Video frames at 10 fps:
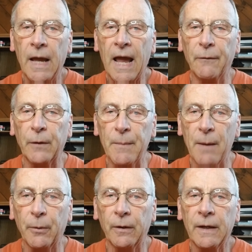And
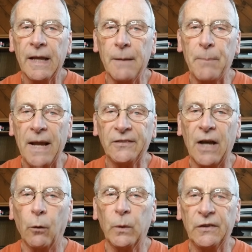remember, it pays
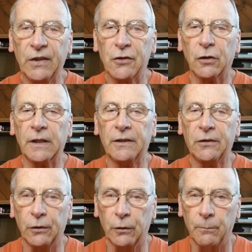out residually
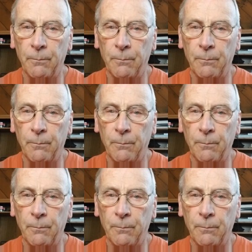too.